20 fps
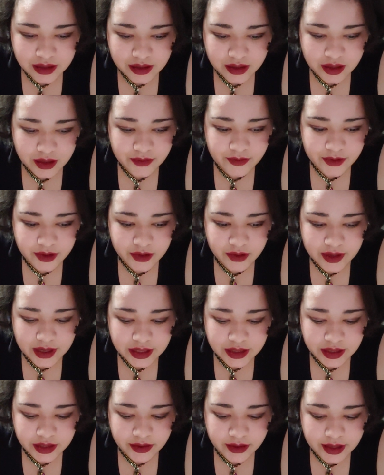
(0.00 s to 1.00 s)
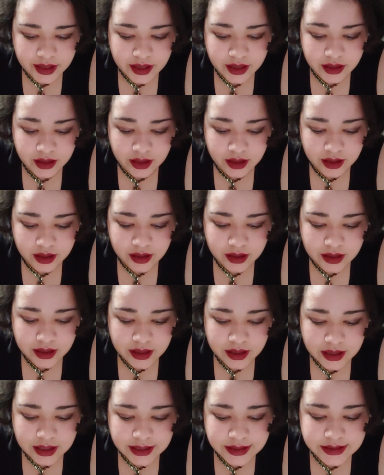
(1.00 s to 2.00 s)
of the criteria,
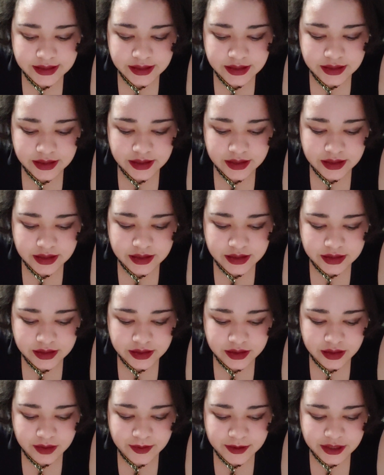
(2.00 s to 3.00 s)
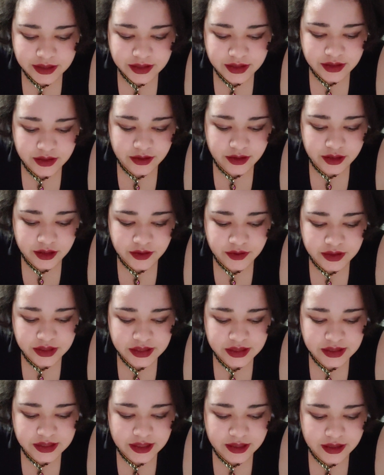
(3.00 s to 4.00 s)
identity disturbance due to
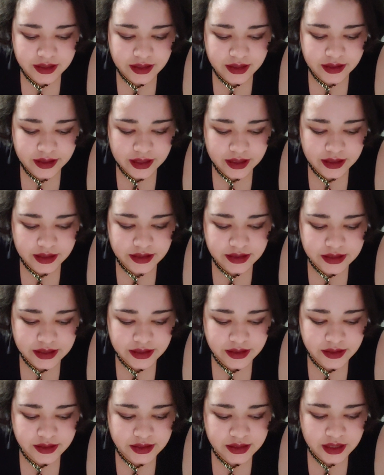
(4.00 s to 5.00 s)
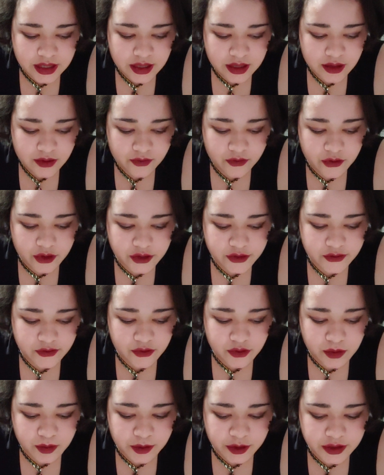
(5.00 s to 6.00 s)
extended and intense
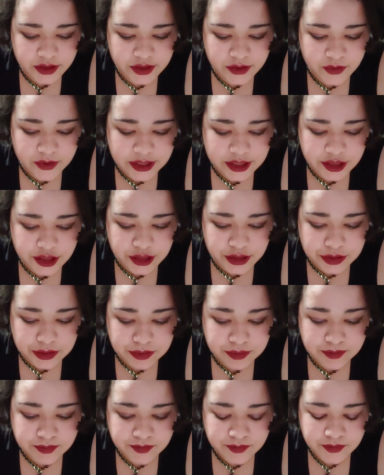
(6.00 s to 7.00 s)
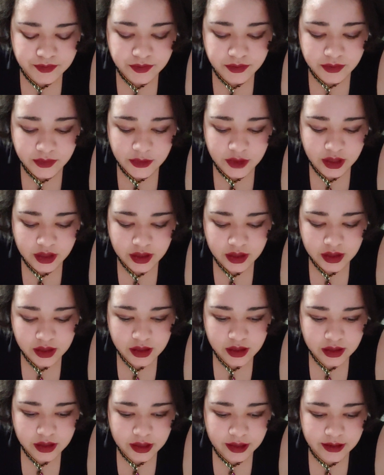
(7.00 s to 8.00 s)
forceful persuasion.
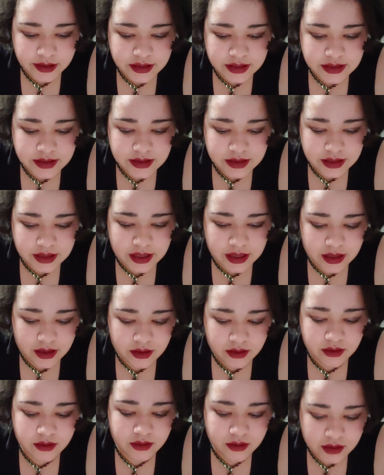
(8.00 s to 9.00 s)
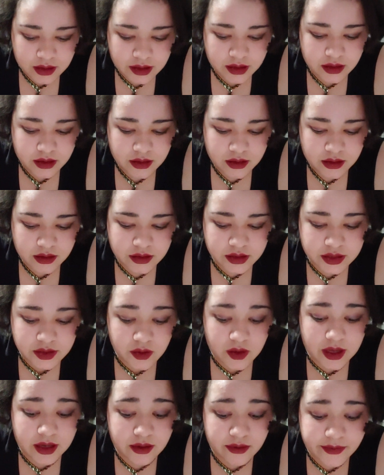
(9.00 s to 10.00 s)
Now, this is, again, there's a
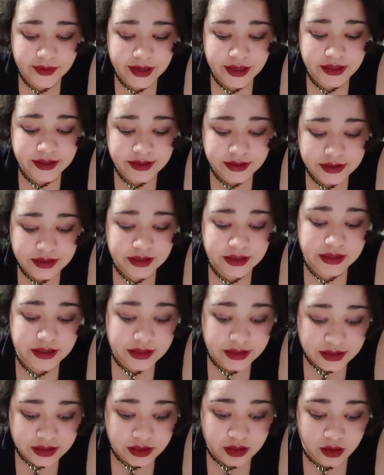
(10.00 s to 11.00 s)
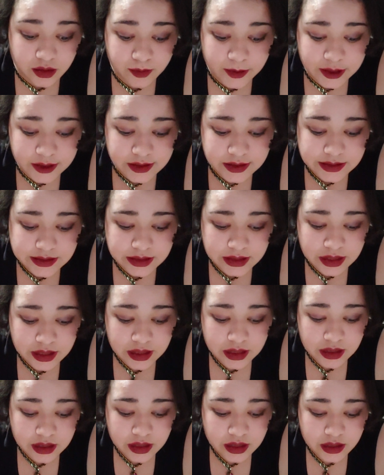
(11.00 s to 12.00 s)
lot of identity disturbance
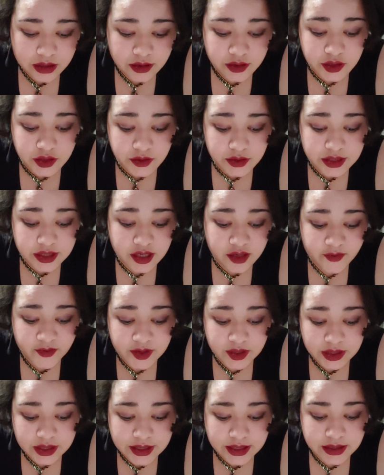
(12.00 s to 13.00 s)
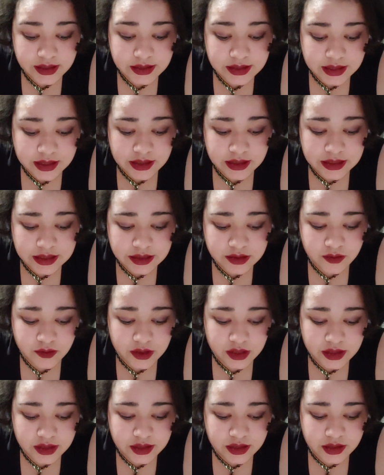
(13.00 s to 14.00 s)
due to different things, and this
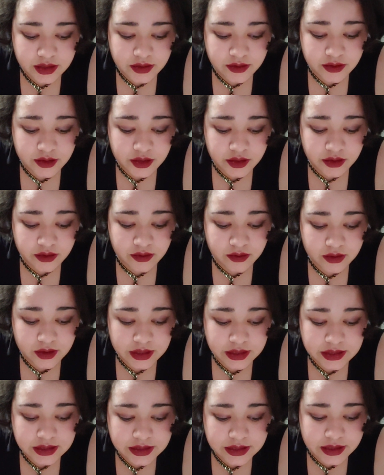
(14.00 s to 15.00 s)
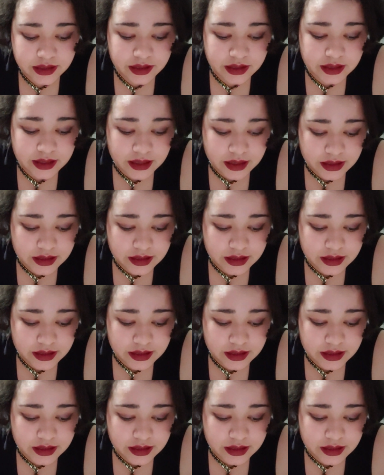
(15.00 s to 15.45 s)
one is due to extended and